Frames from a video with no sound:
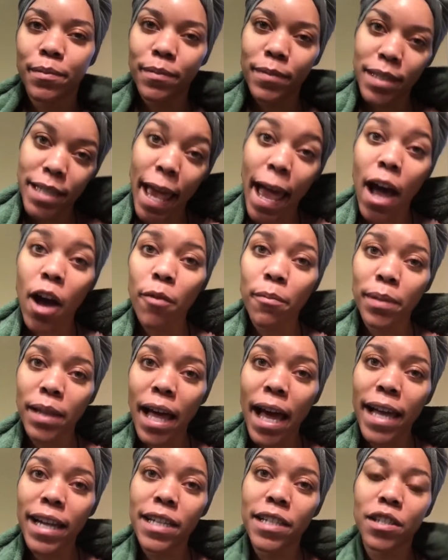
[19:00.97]
towel
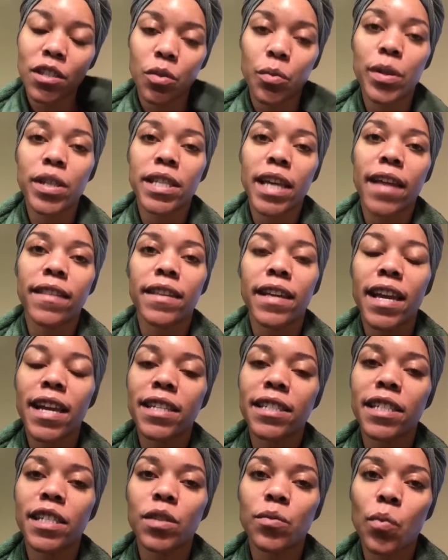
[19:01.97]
blot it, squeeze out the
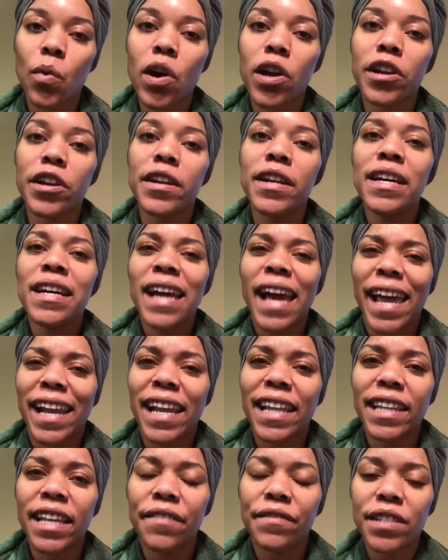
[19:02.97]
excess water, and
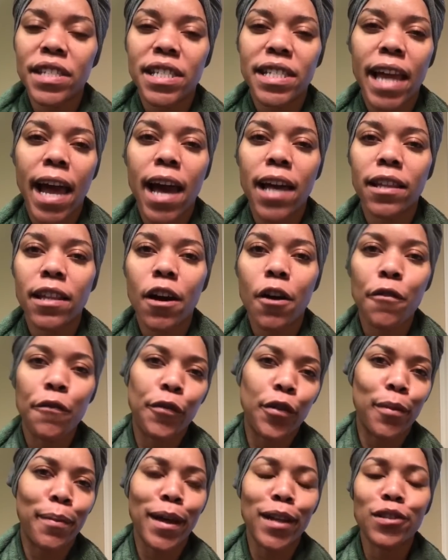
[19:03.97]
I left this towel on
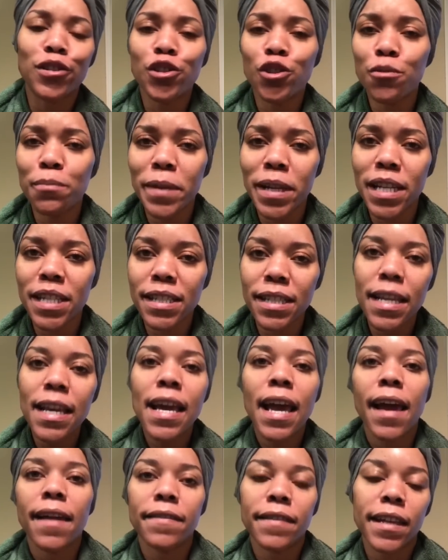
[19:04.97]
for about 2 minutes,
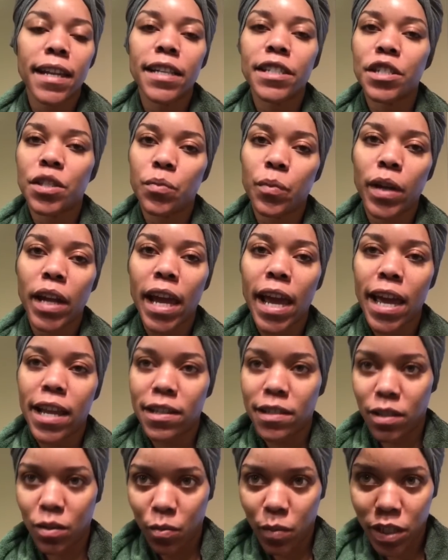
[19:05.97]
and then I just went ahead
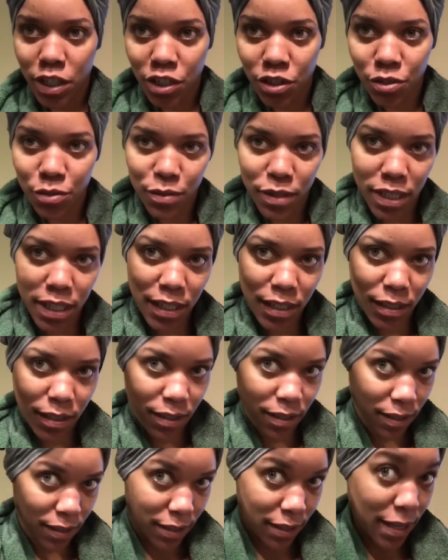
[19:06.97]
and switched to
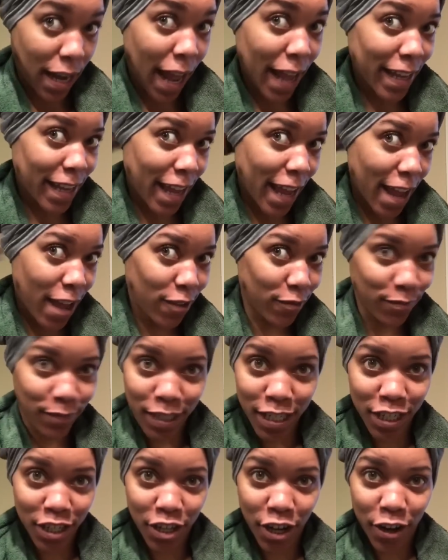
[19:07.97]
this nightgown
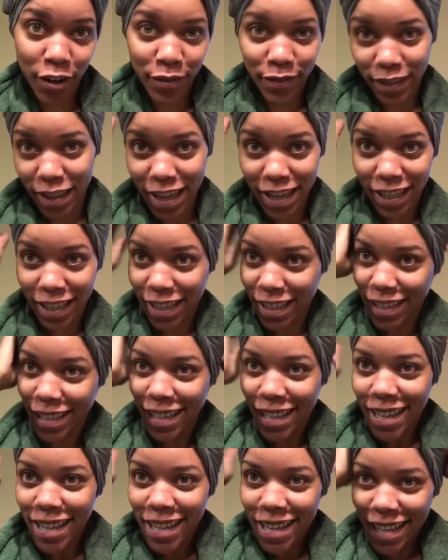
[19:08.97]
t-shirt thingy.
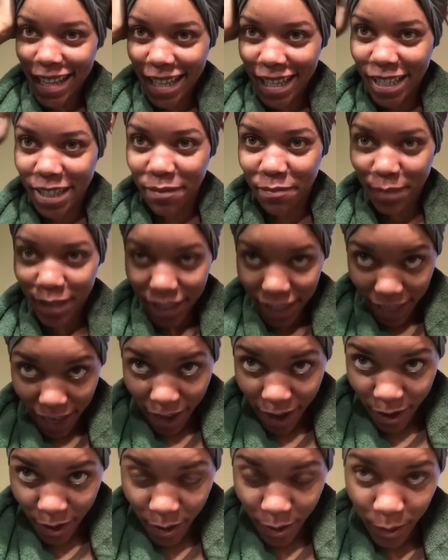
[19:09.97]

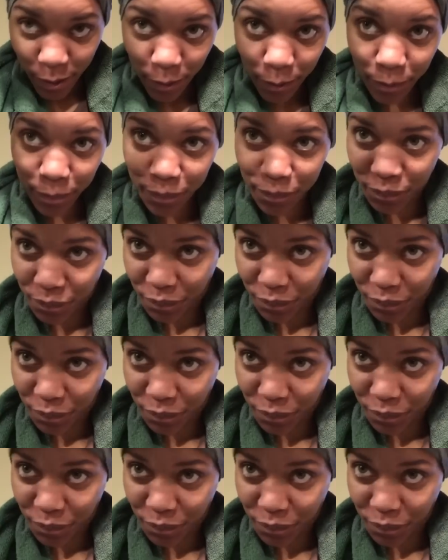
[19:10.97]
So